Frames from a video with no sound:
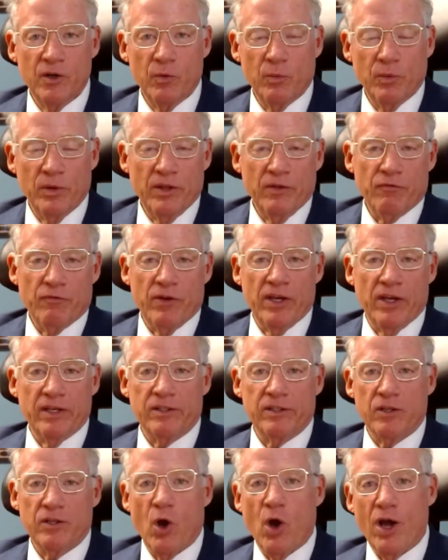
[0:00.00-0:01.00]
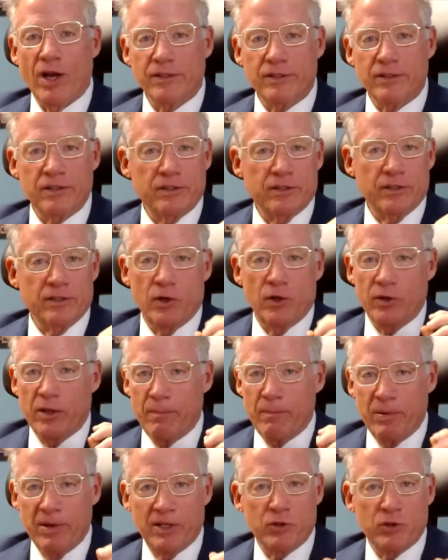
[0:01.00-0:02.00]
when the Fed talks is, they
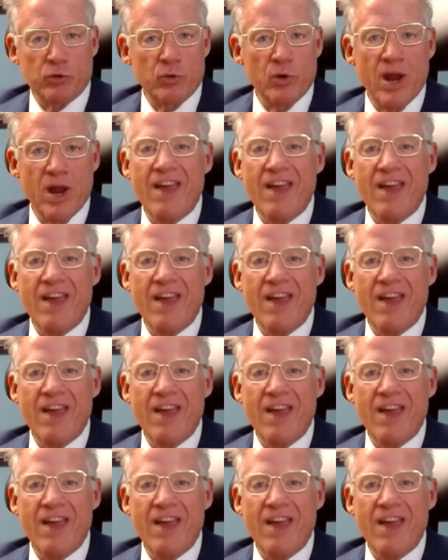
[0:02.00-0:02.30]
pick through